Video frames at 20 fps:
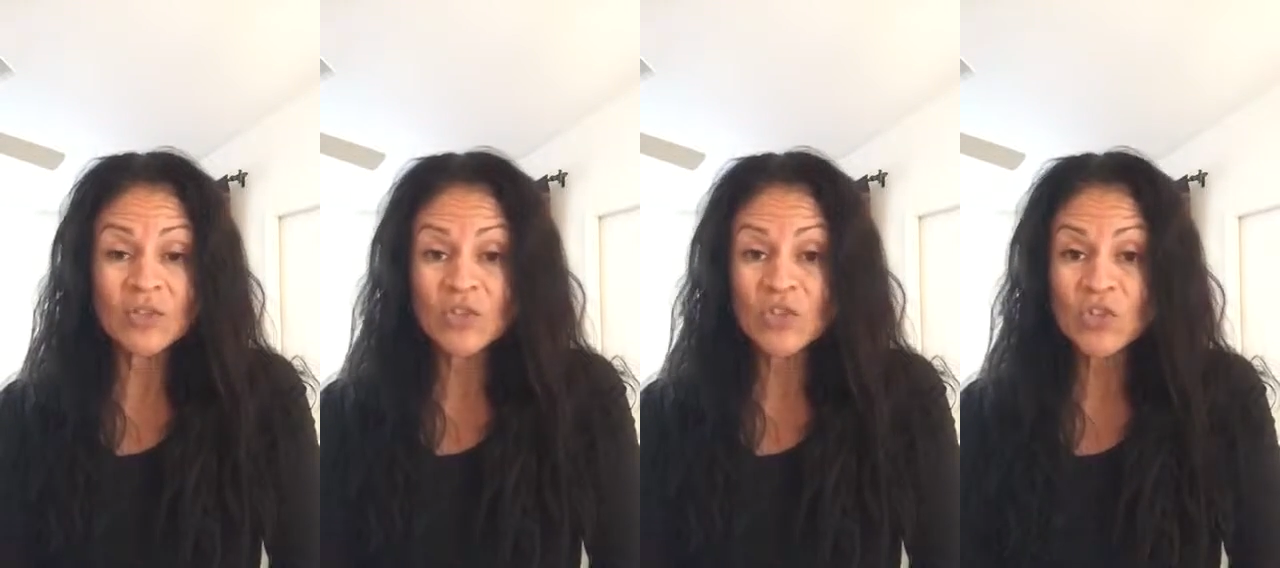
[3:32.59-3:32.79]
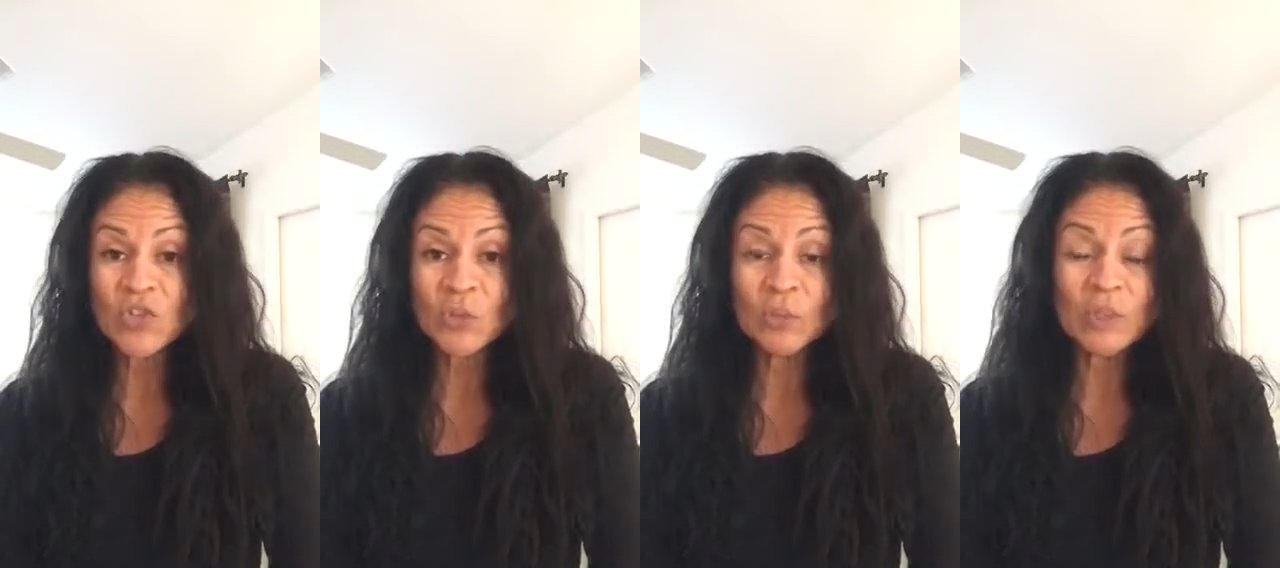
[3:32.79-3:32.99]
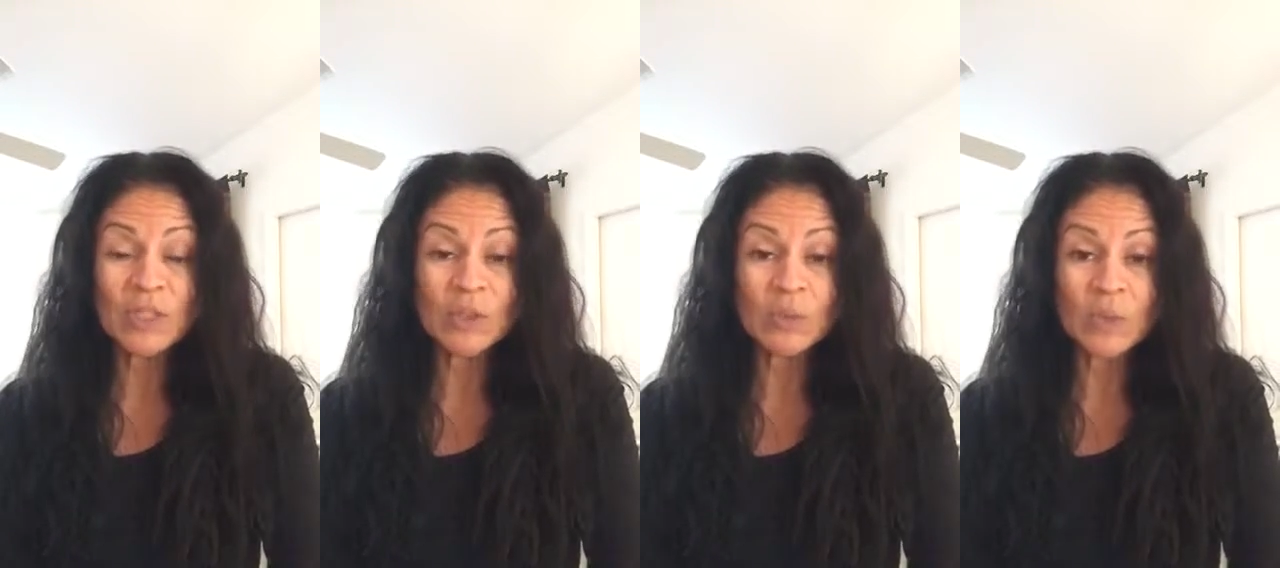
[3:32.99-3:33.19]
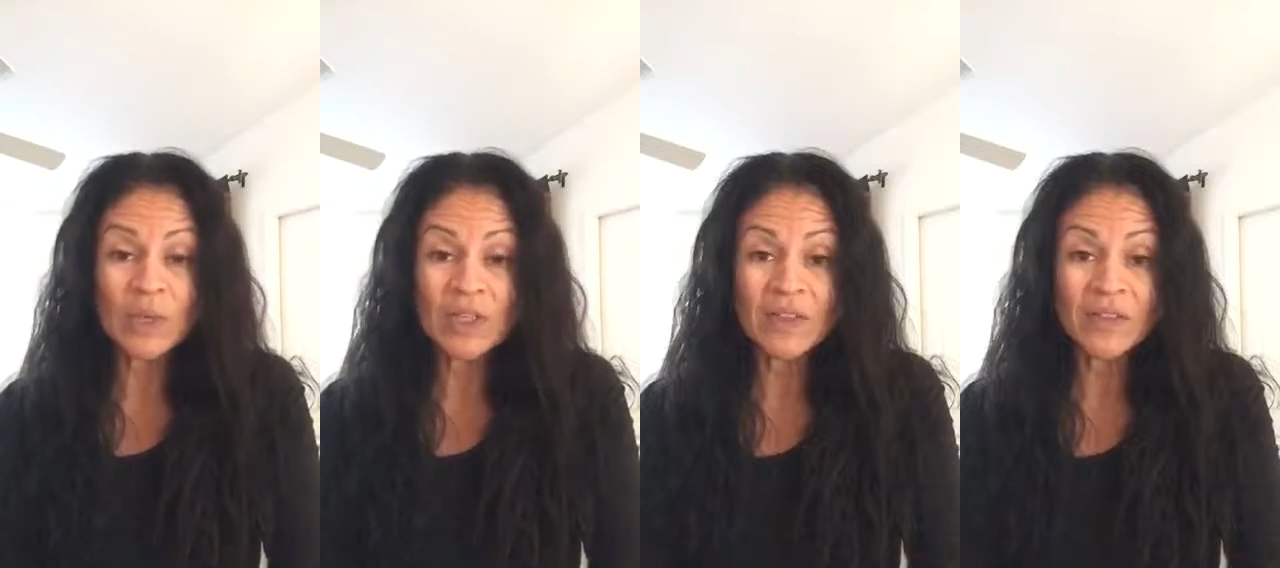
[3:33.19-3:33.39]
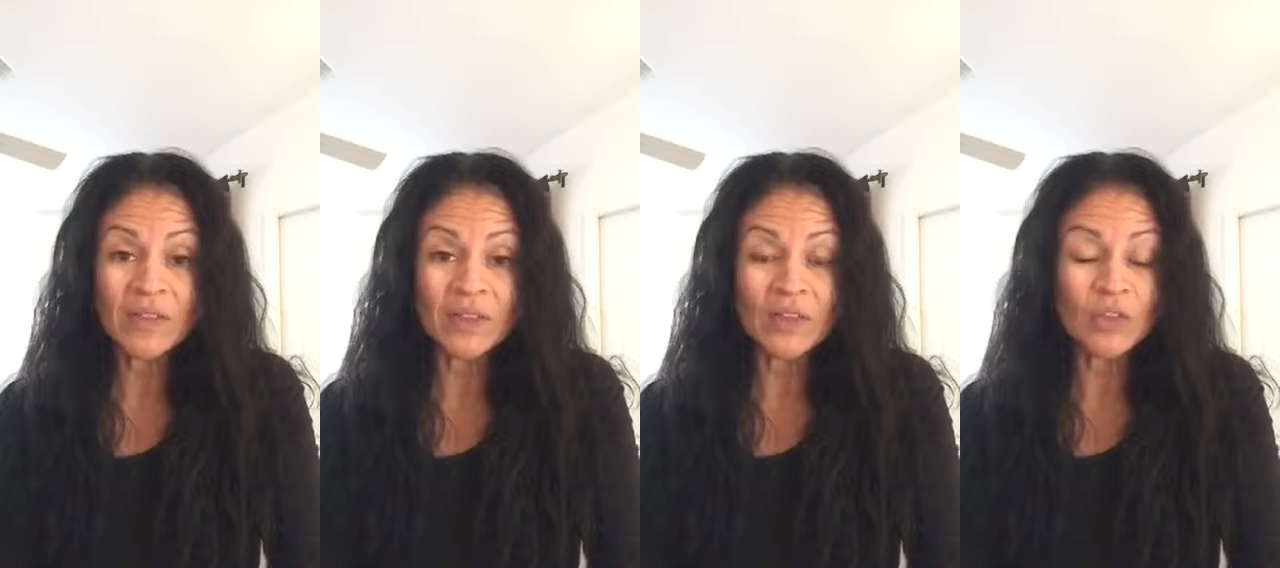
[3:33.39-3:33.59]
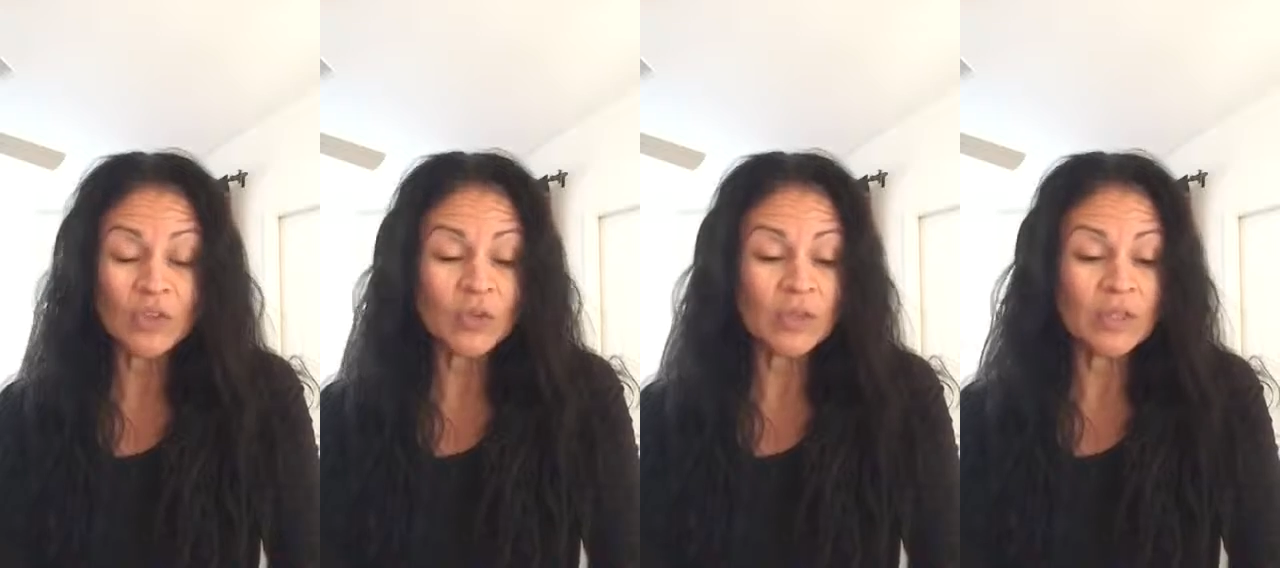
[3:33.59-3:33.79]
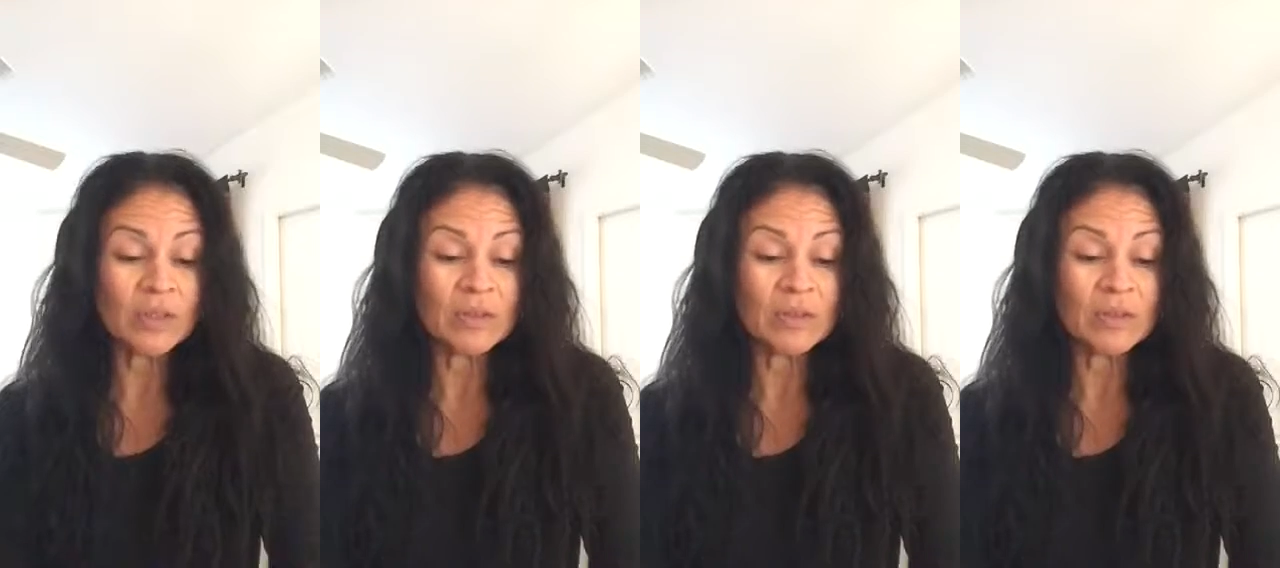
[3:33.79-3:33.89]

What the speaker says: There's so many ways that you